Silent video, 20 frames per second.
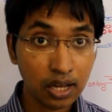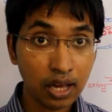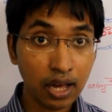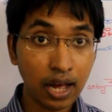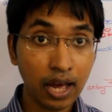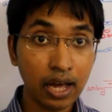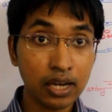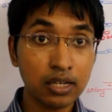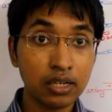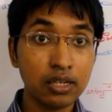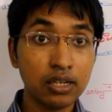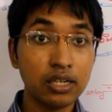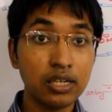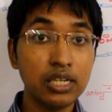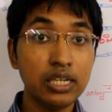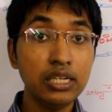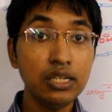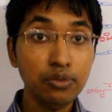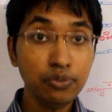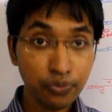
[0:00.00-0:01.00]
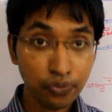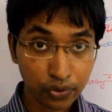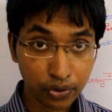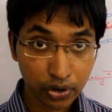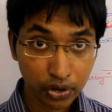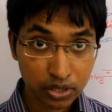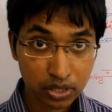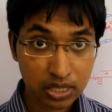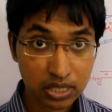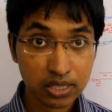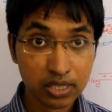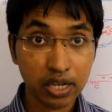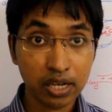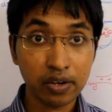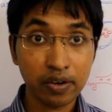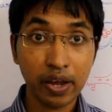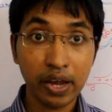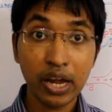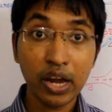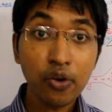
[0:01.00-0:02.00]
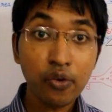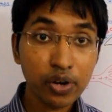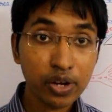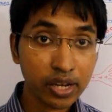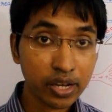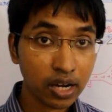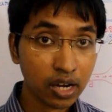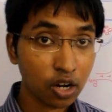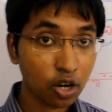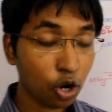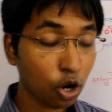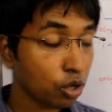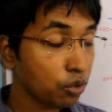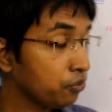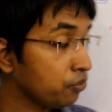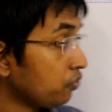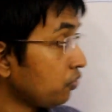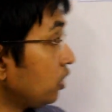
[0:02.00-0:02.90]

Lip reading: An infarct is an area of